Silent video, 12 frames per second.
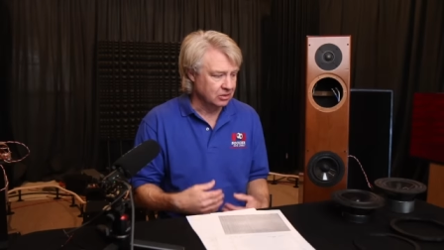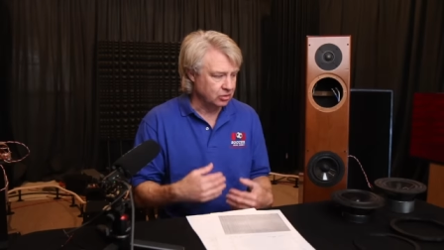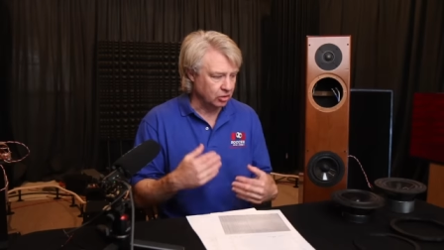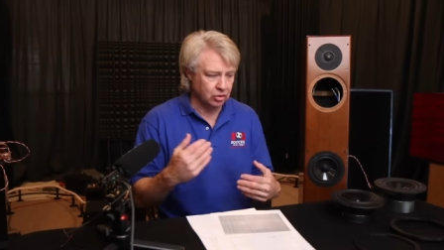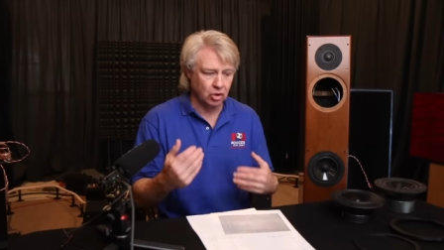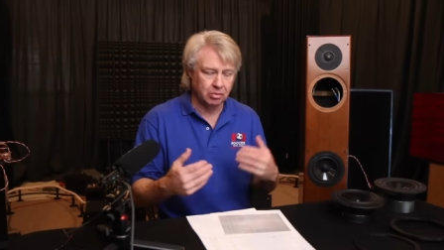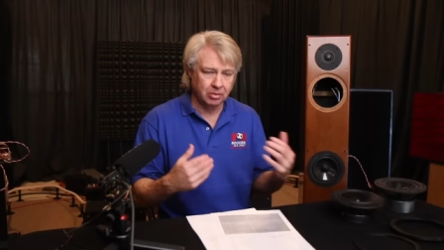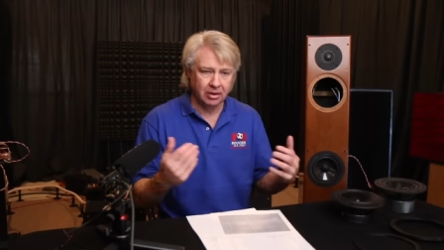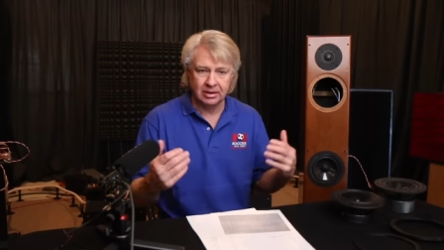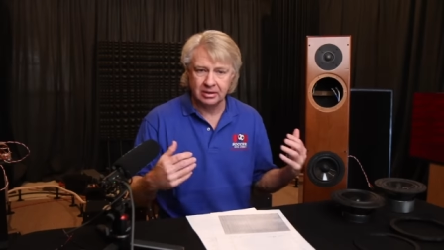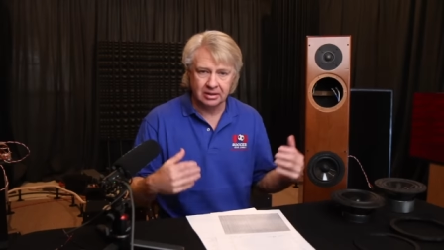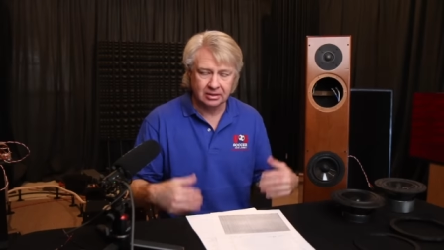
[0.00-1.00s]
to
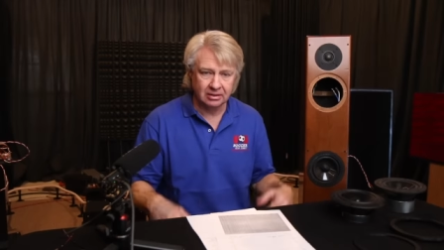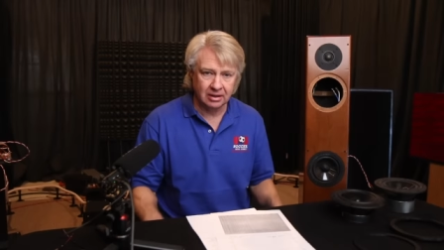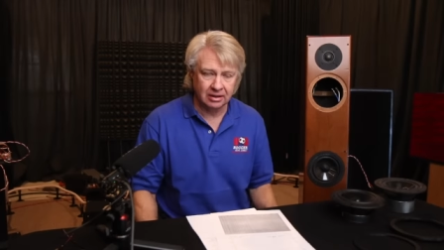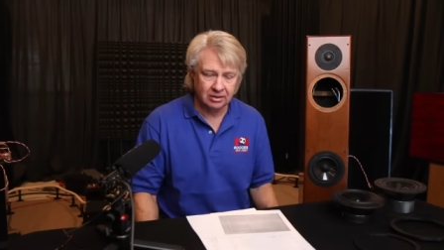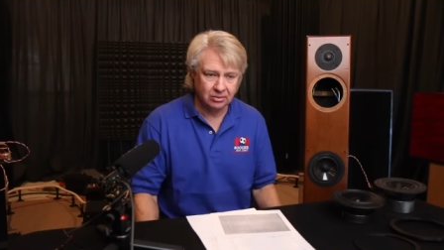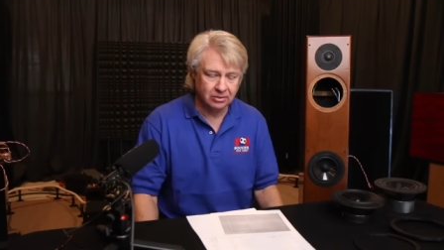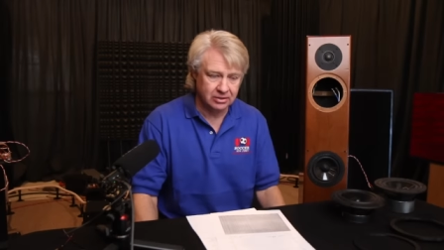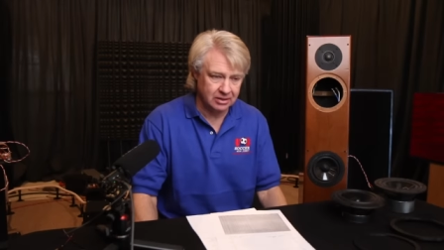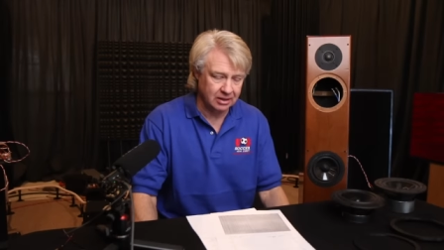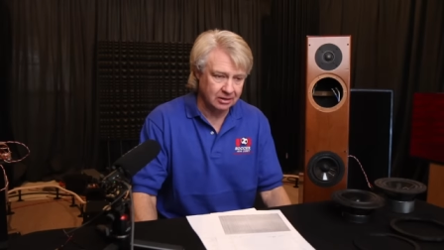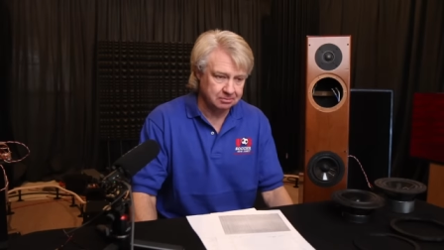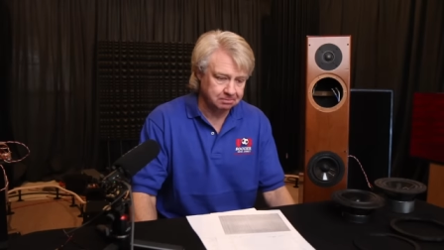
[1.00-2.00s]
incorporate it into that new
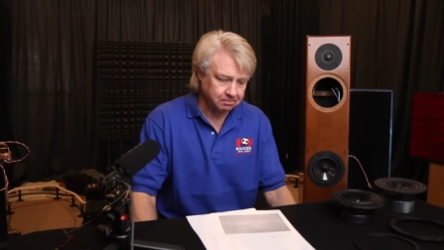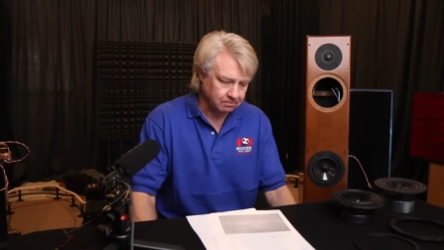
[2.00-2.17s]
design.